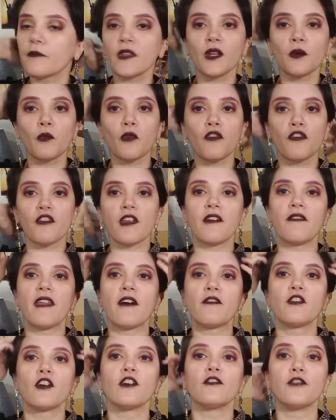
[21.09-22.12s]
we'll save that
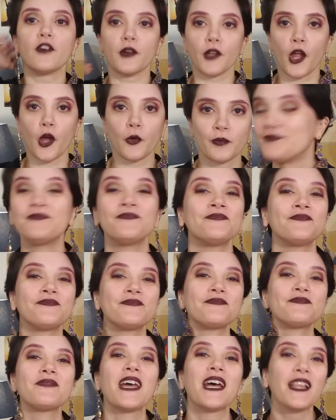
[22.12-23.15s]
for a photo.
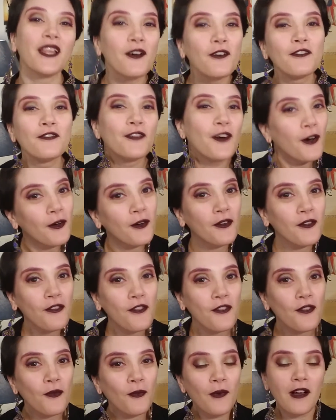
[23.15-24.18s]
Hello
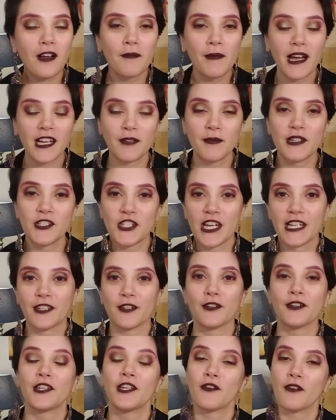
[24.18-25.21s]
folks, welcome back to my
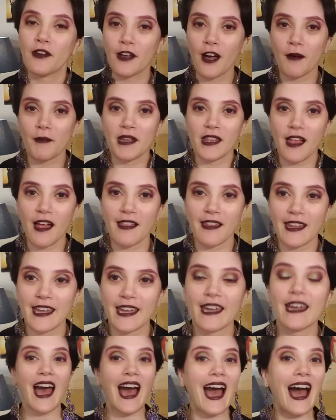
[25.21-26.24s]
channel. You can call me Lolly.
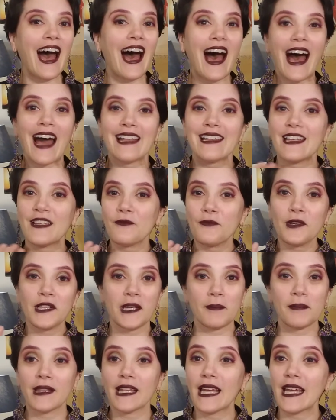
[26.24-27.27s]
I didn't really
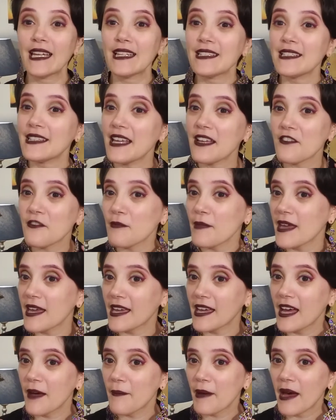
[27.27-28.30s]
plan today's
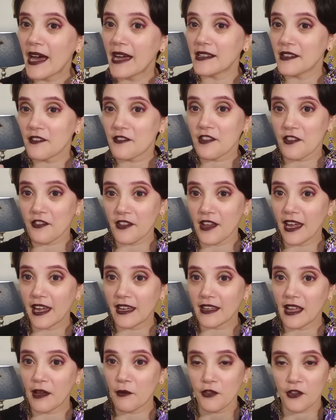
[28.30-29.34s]
makeup. I just
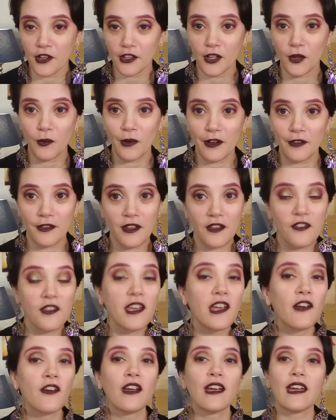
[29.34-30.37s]
decided I was going to wear these
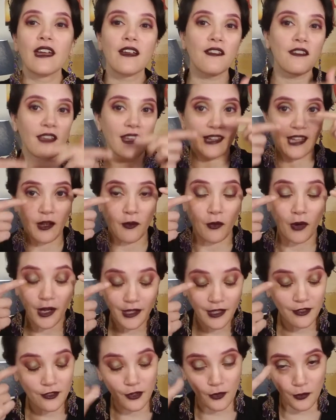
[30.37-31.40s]
earrings and I
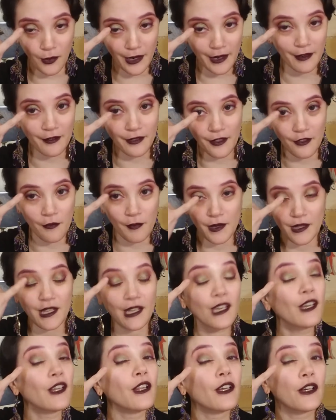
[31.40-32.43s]
wanted to wear this
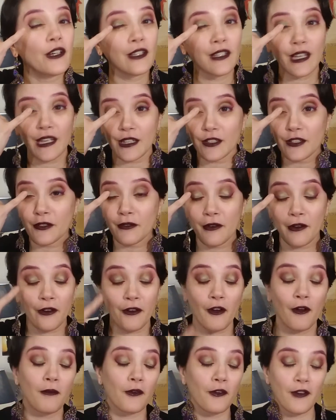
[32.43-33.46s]
particular like
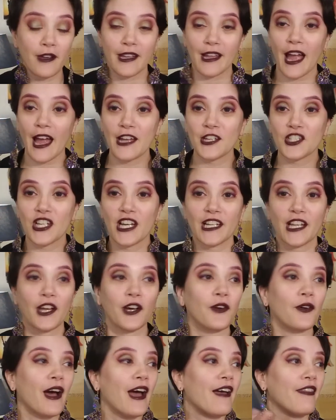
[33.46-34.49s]
duochrome green
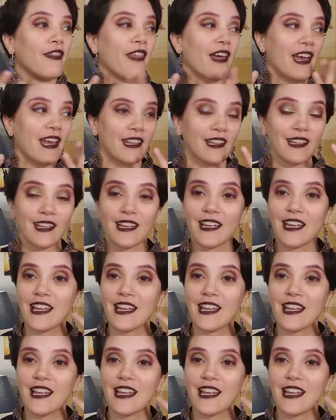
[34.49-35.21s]
eyeshadow and then